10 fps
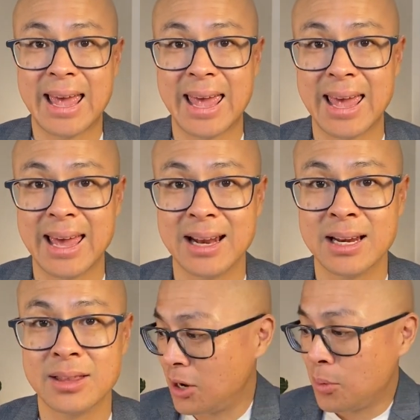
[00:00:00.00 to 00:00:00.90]

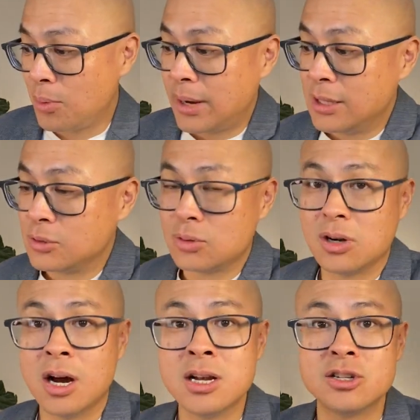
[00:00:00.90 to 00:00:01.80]
and their brains
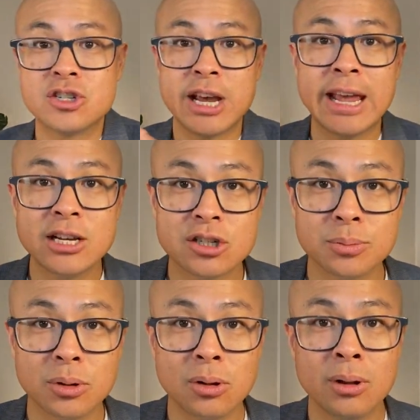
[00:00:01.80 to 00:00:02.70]
were
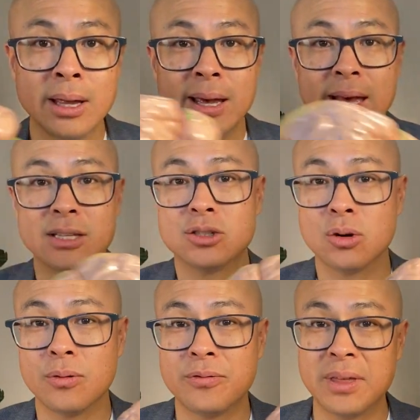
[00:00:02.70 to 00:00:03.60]
unchangeable. And
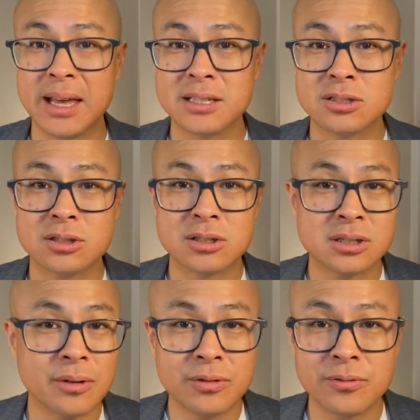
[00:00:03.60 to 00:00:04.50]
so if they
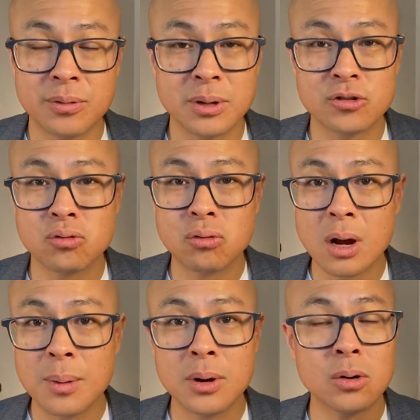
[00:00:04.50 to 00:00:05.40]
suffered from a
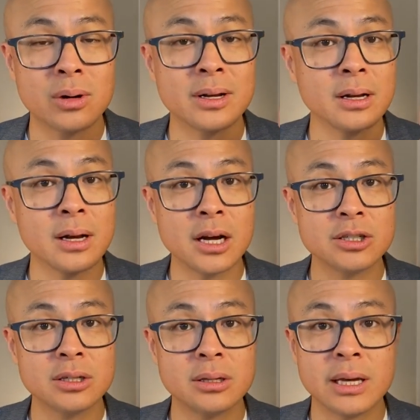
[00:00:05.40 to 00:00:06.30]
trauma or a
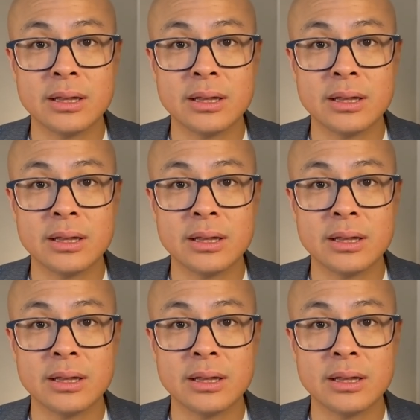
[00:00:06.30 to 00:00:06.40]
concussion,